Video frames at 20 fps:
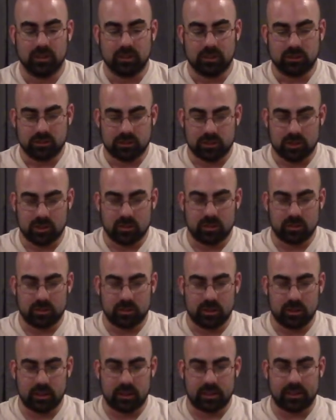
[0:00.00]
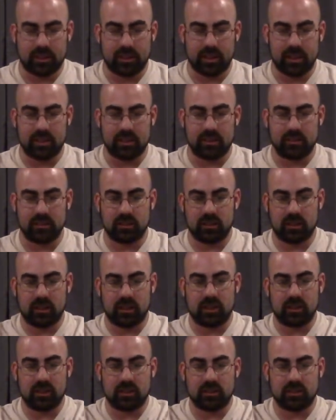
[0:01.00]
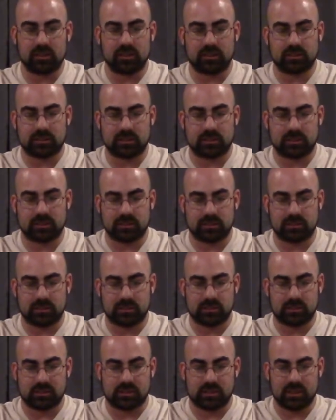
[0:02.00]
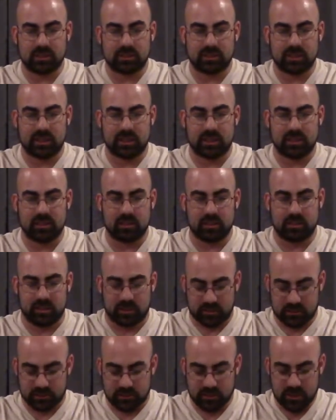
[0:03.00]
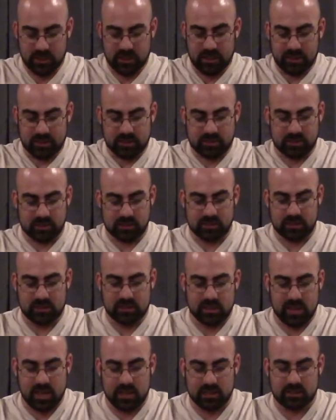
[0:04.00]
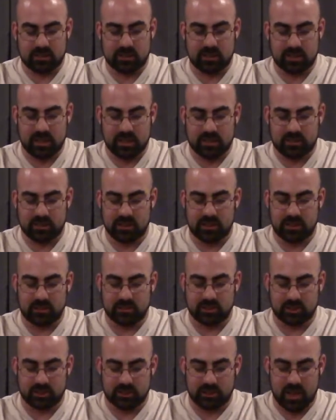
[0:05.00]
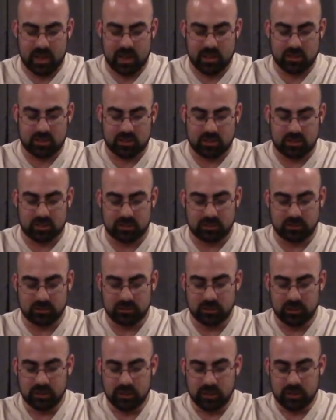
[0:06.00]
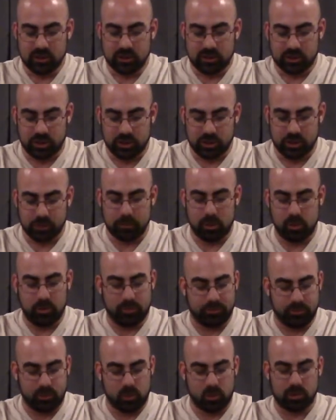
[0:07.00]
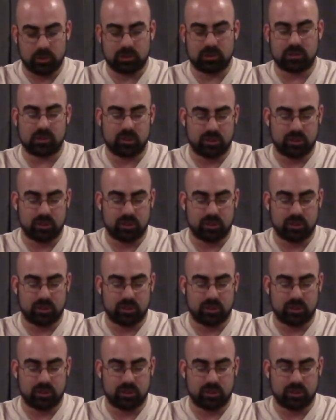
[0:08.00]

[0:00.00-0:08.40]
So again, let's get into this. This is the STX International Turboforce